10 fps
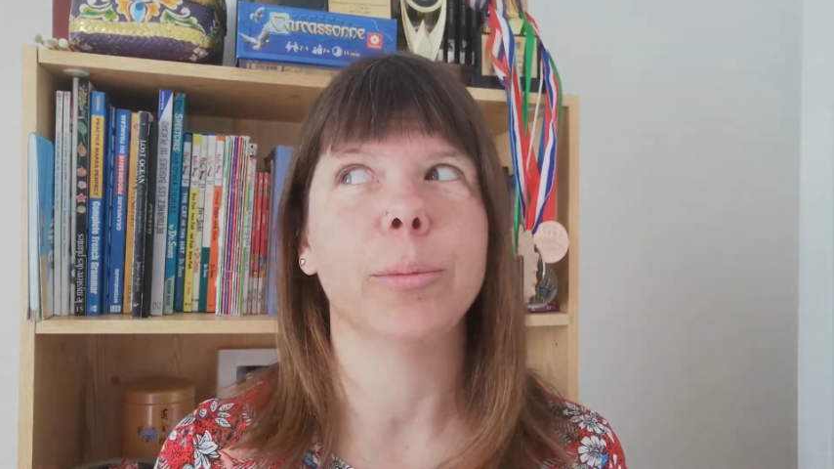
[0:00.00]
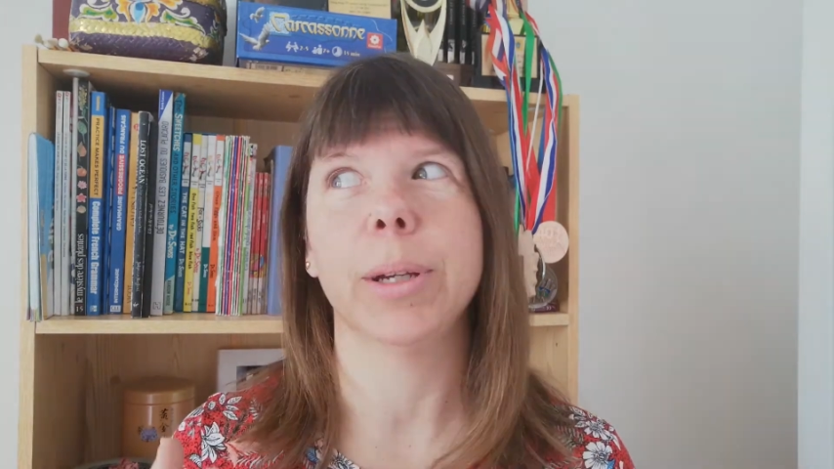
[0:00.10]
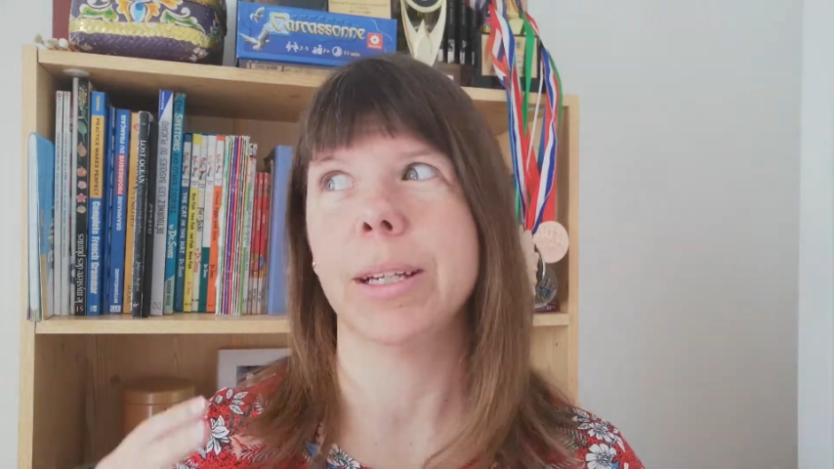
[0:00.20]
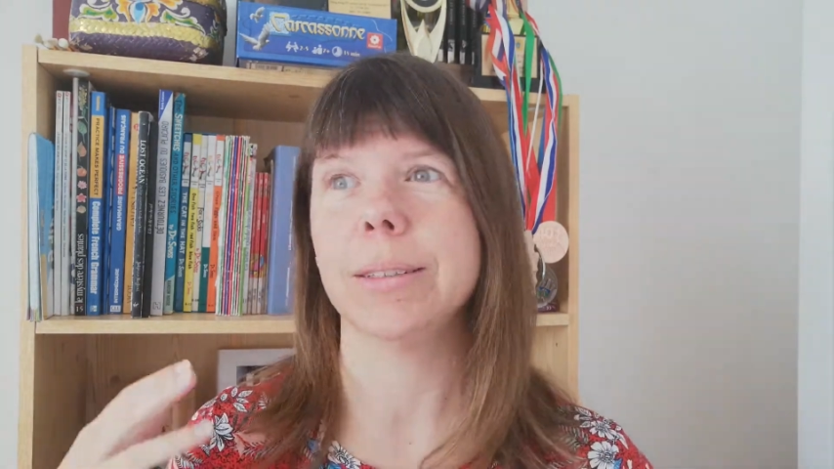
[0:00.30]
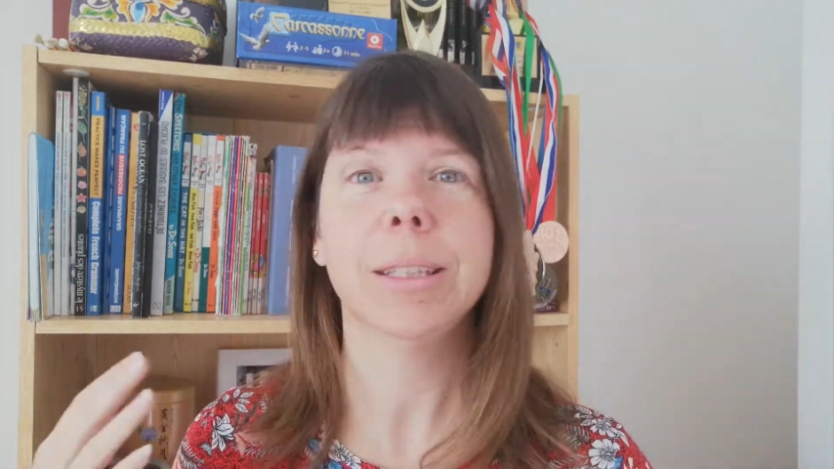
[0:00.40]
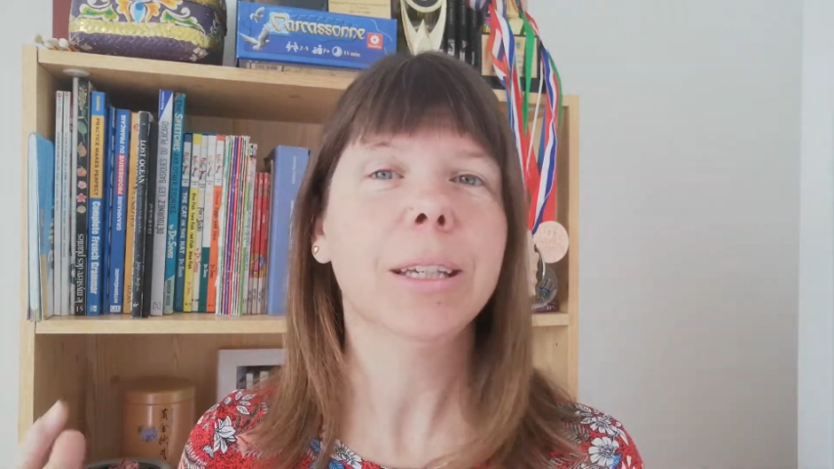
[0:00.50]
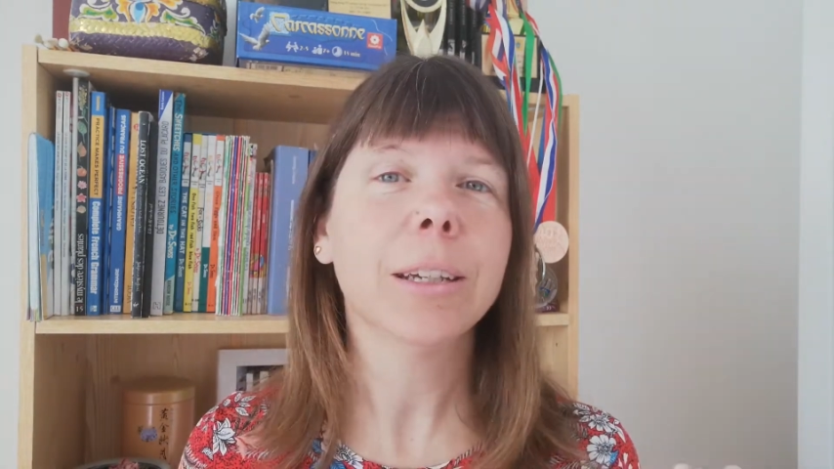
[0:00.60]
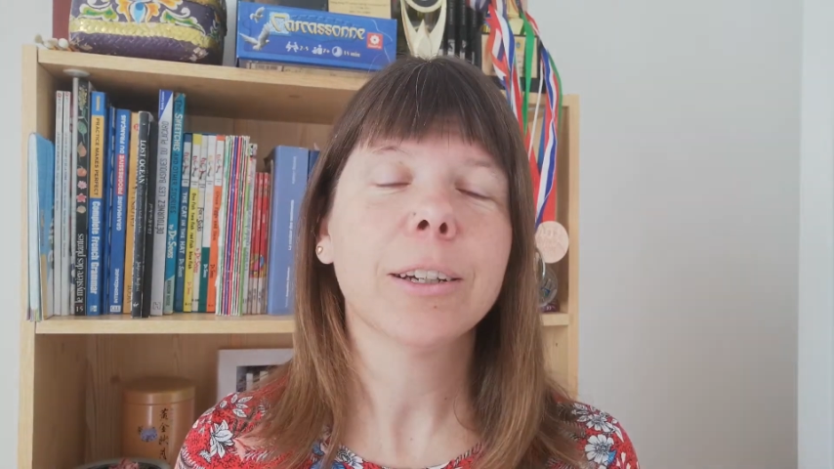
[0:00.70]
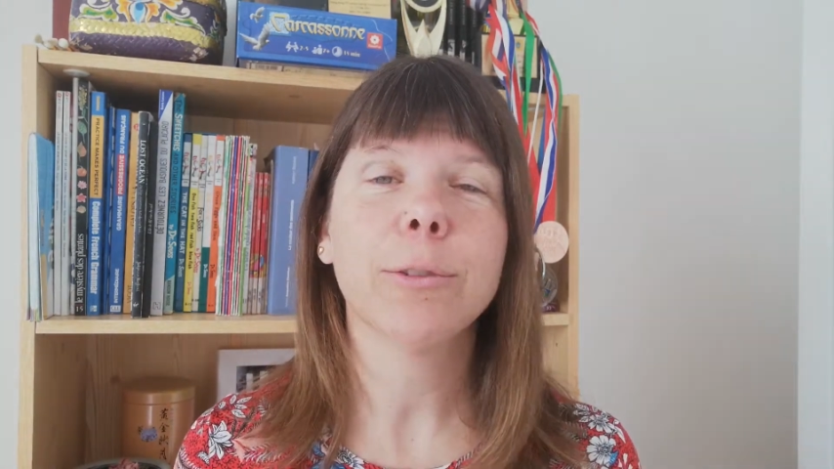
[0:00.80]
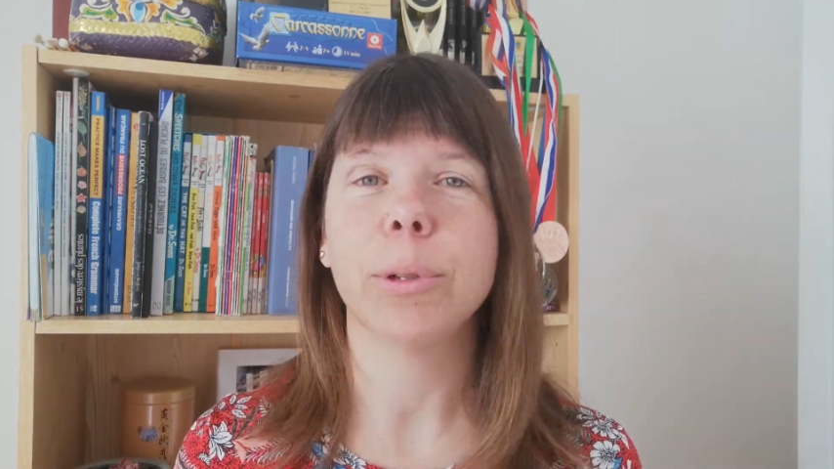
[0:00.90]
the past
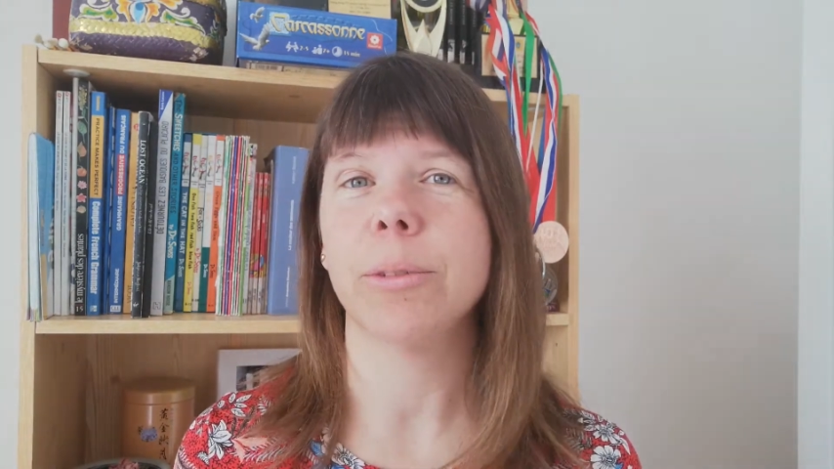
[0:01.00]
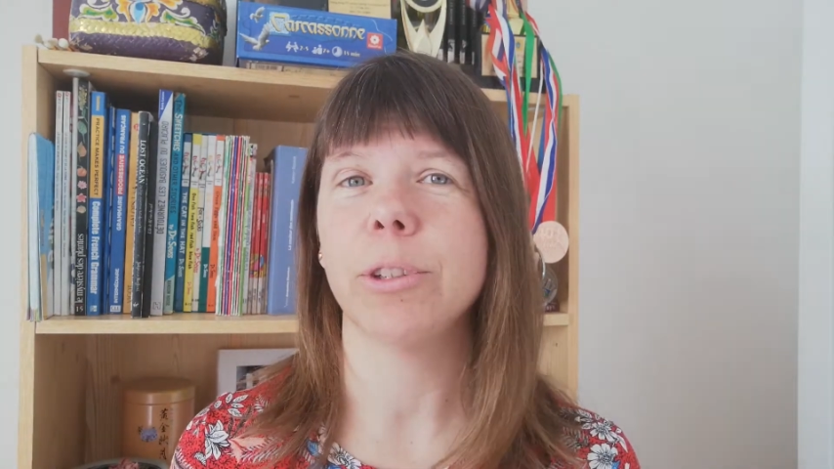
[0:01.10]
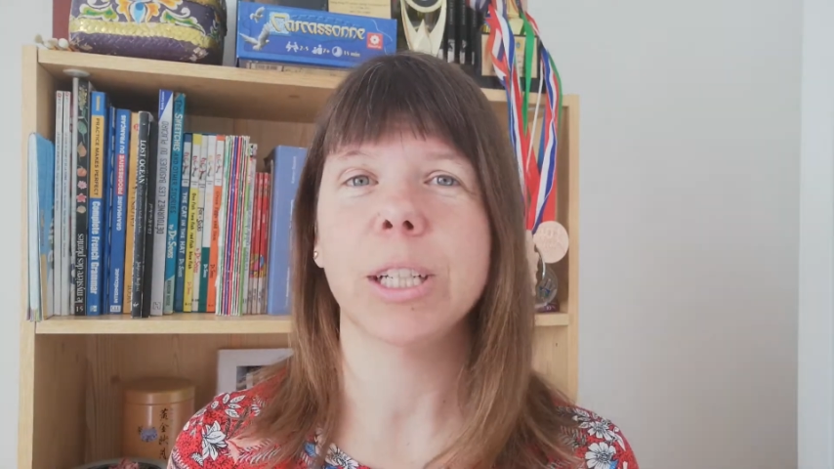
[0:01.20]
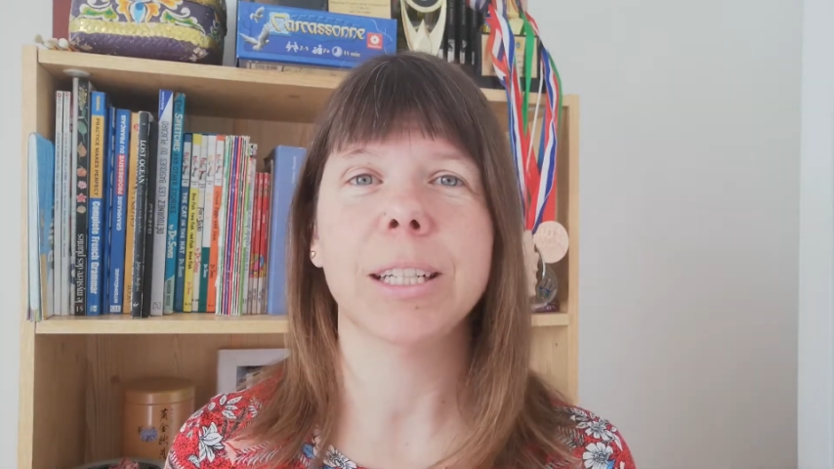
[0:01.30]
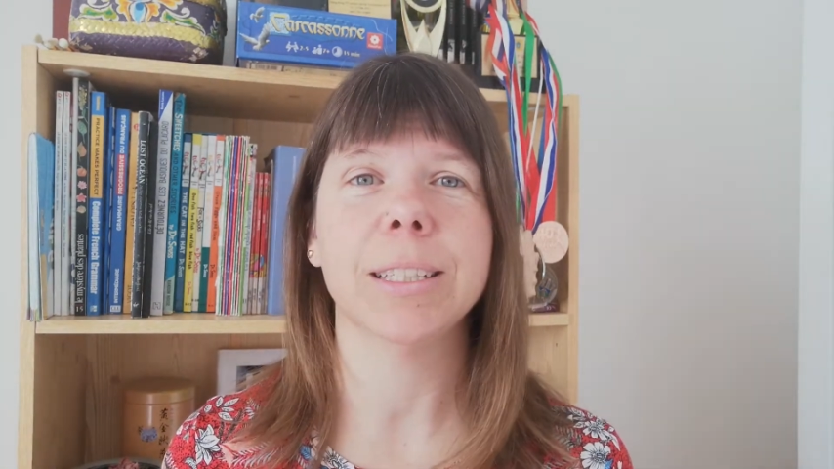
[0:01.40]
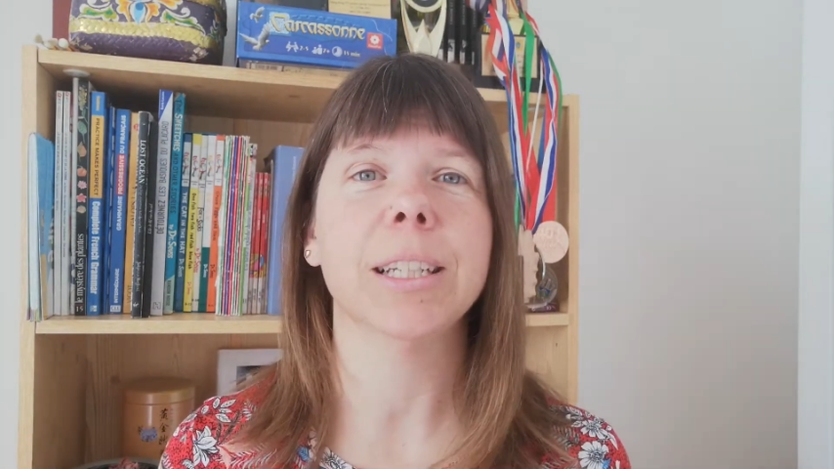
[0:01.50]
year, whatever it is.